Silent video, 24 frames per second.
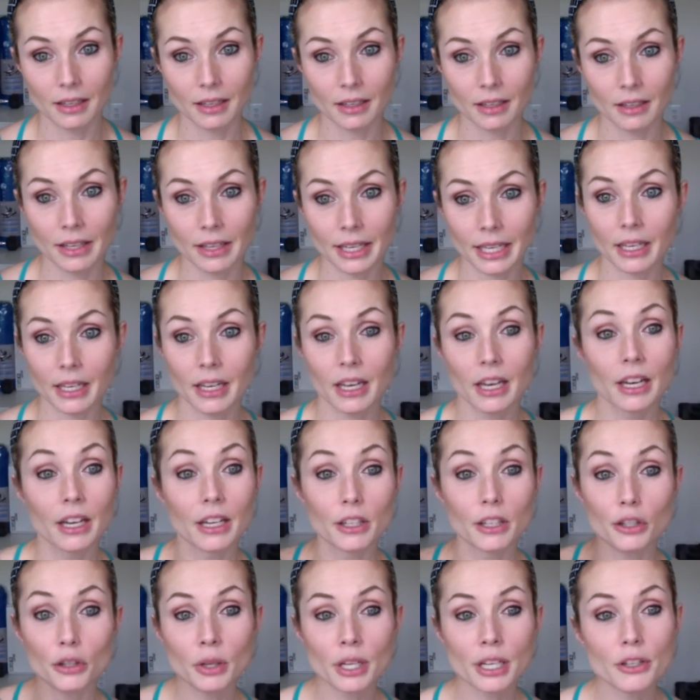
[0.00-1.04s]
Like,
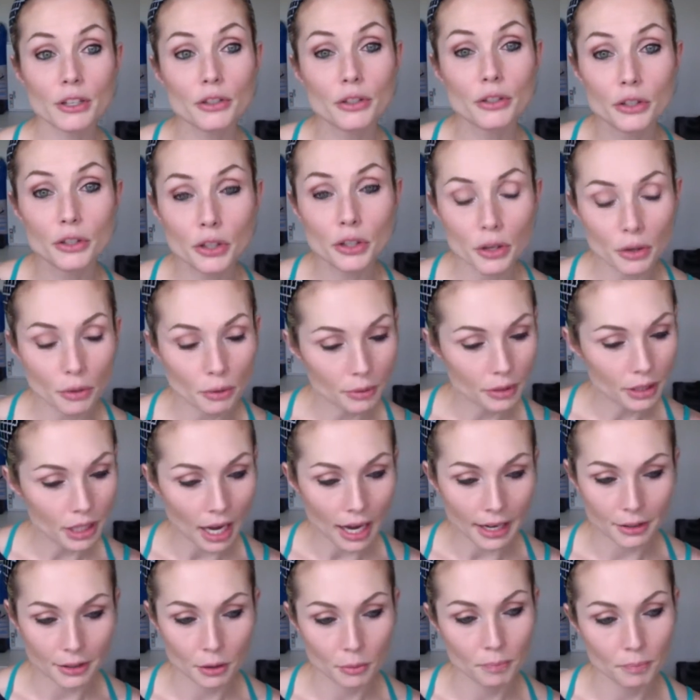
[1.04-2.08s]
you can do,
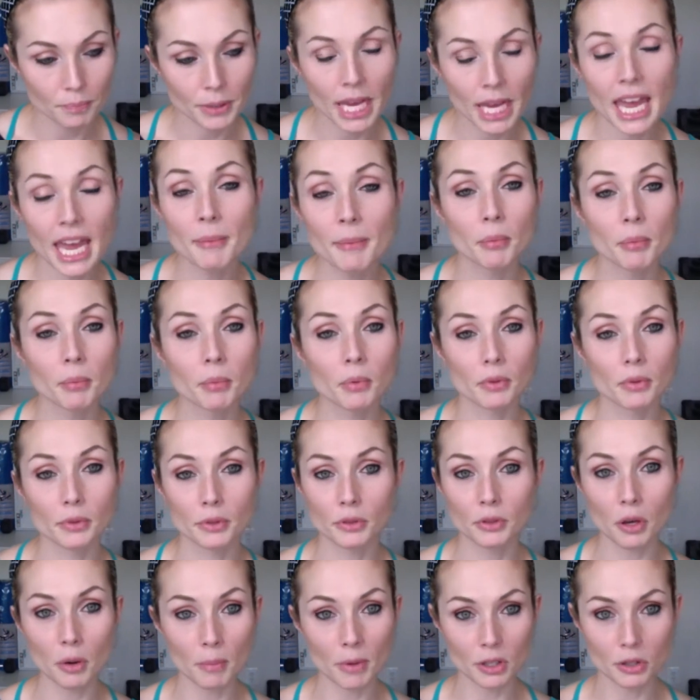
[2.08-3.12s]
God, you're capable of
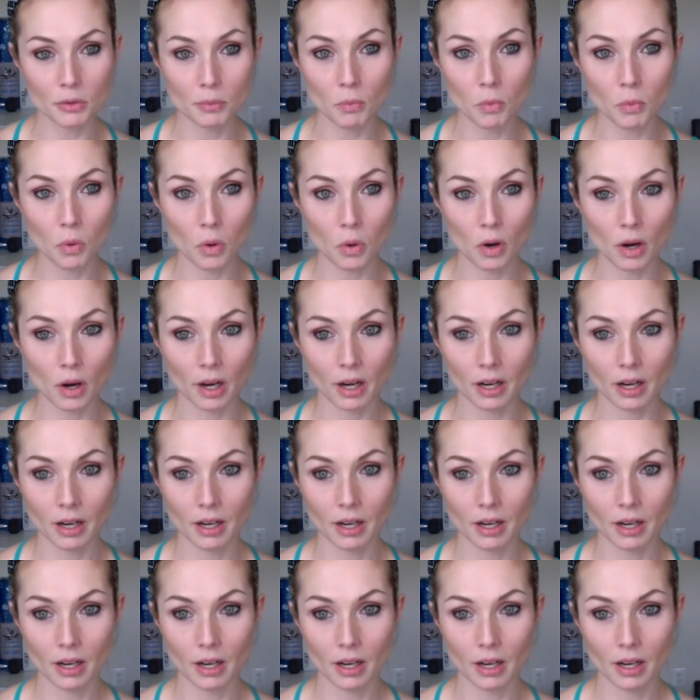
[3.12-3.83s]
so much more